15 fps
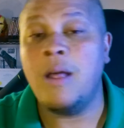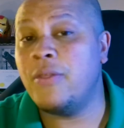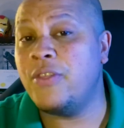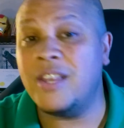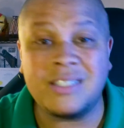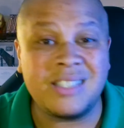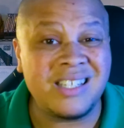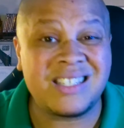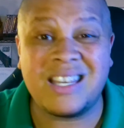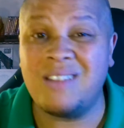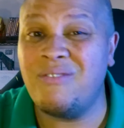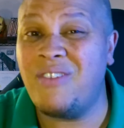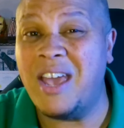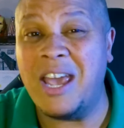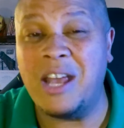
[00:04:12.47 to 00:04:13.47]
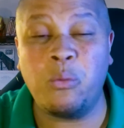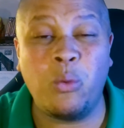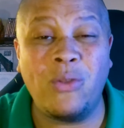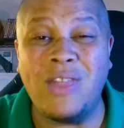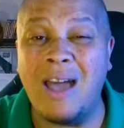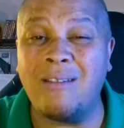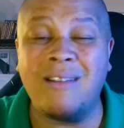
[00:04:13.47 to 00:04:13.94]
This is conveyed
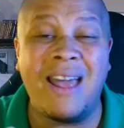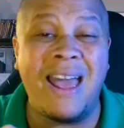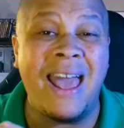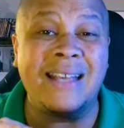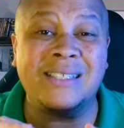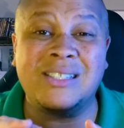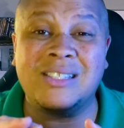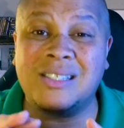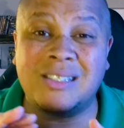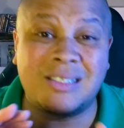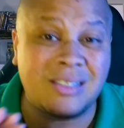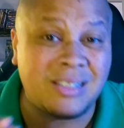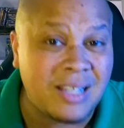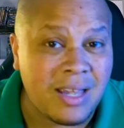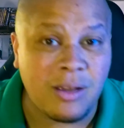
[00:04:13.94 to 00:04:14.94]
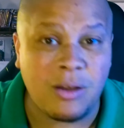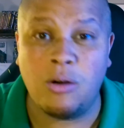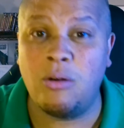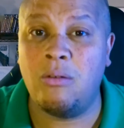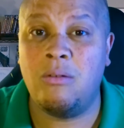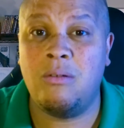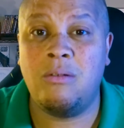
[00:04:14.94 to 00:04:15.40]
without a
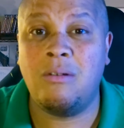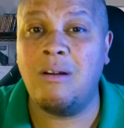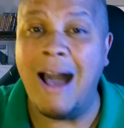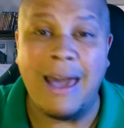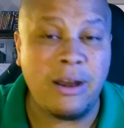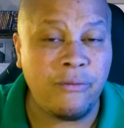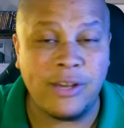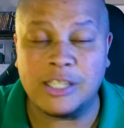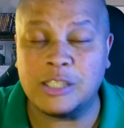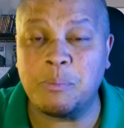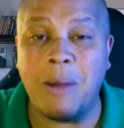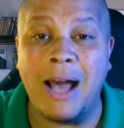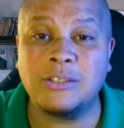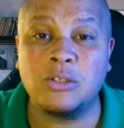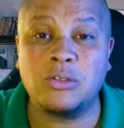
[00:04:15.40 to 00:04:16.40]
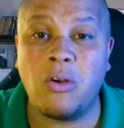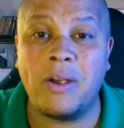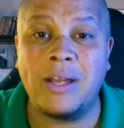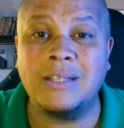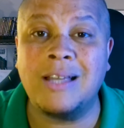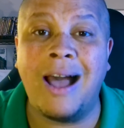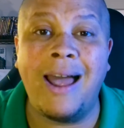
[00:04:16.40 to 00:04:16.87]
single line of expository
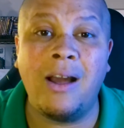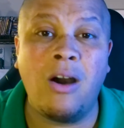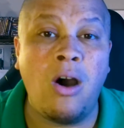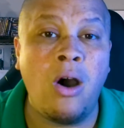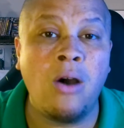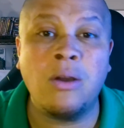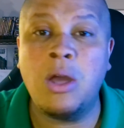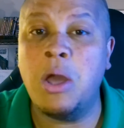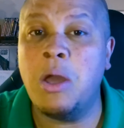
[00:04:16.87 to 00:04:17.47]
dialogue,